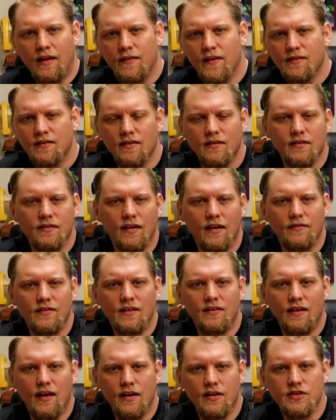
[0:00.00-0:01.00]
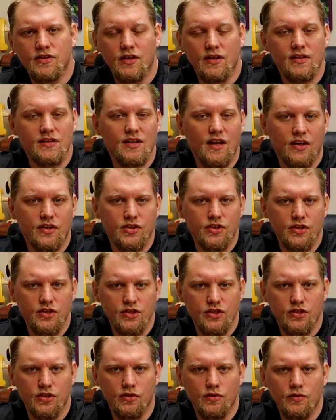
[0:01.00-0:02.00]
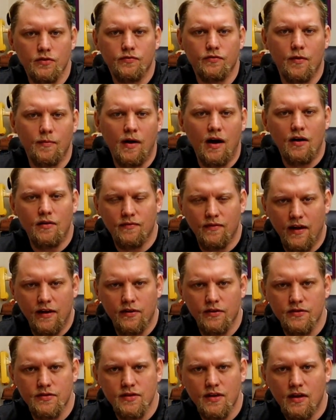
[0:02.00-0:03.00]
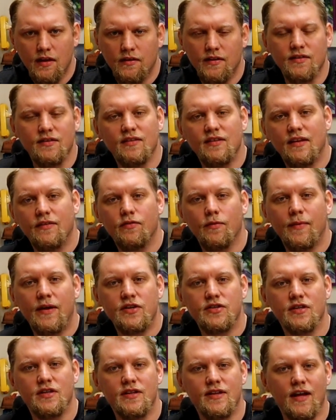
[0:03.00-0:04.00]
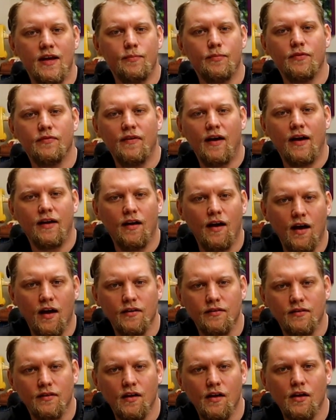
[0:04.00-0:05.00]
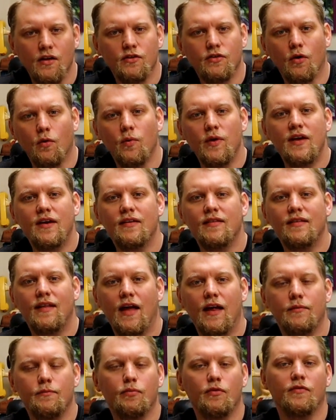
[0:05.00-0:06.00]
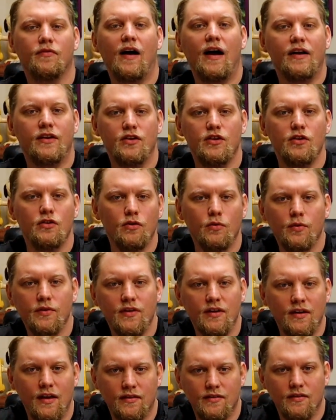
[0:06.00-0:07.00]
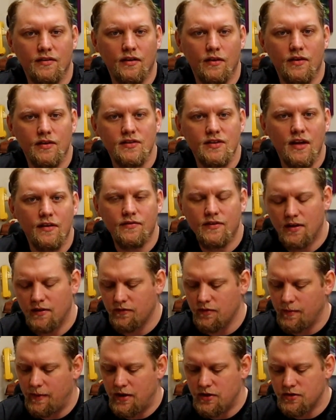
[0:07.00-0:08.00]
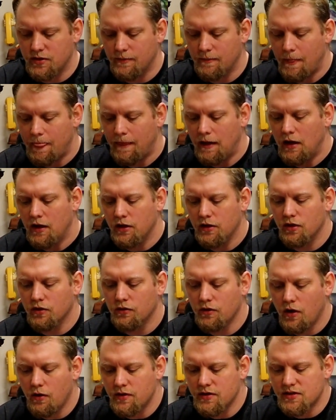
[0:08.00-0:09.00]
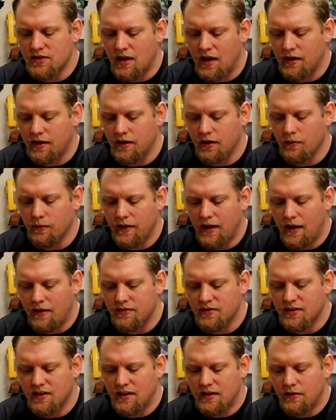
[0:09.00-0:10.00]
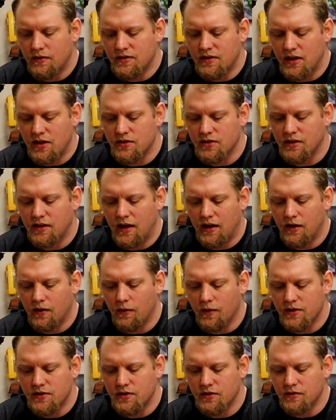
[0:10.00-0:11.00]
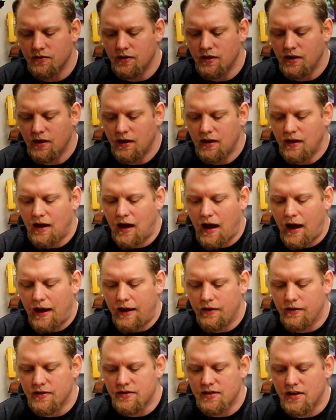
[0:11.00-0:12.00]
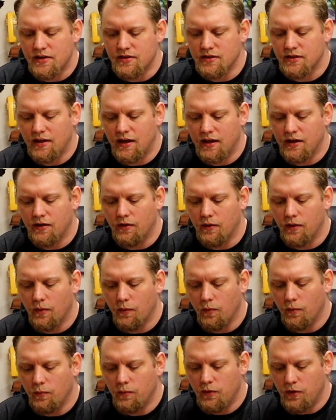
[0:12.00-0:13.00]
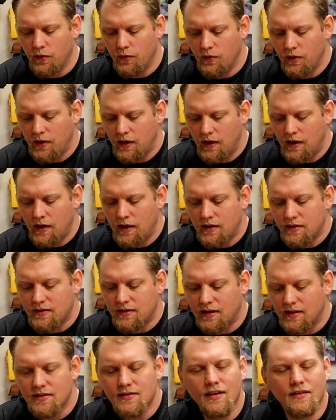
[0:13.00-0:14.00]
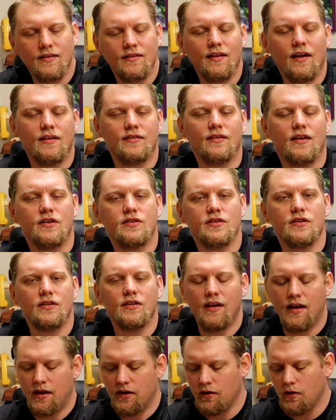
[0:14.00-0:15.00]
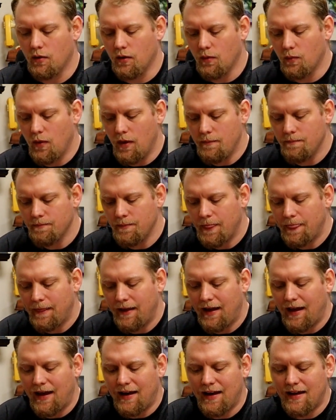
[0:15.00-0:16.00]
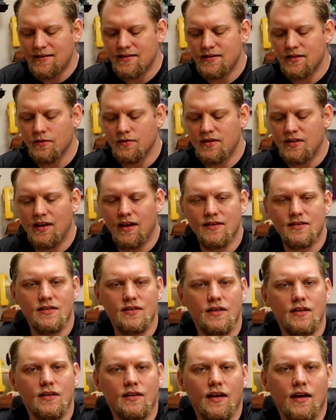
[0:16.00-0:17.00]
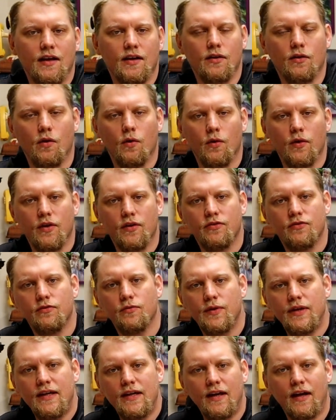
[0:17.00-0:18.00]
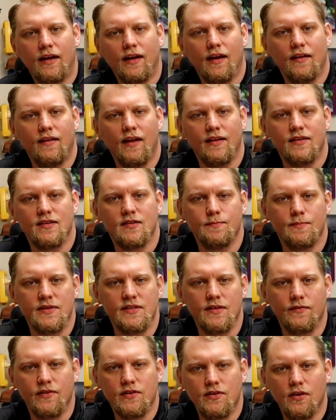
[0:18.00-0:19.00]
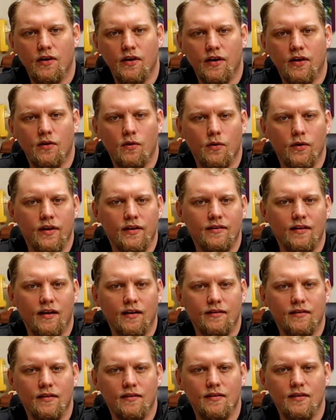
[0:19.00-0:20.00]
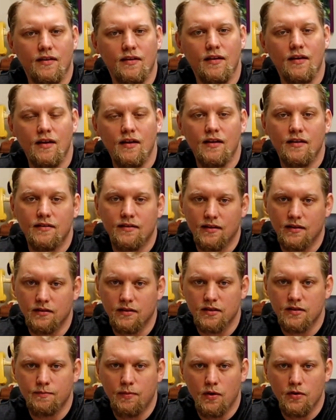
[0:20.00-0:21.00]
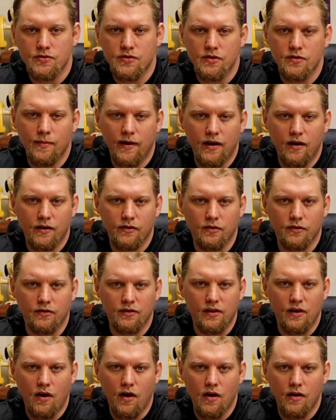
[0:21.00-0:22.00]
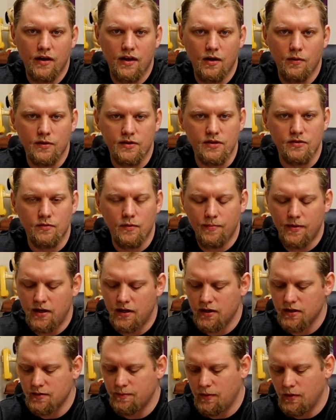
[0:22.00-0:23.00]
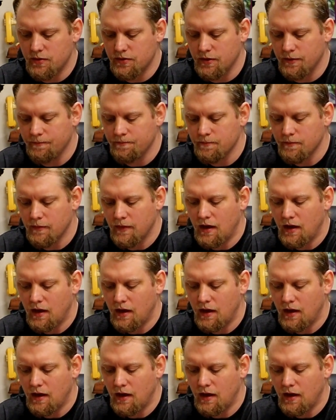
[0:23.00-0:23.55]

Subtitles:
and this is the safety data sheet, section 2, from our vendors. This is the information they provide us, so we can then provide you with the necessary safety information. You'll notice on here we have skin irritation category 2, eye irritation category 2, skin sensitization category 1, and STOT-SC category 3. Again, that's specific target organ toxicity, single exposure. You might also see RE, which is repeated exposure,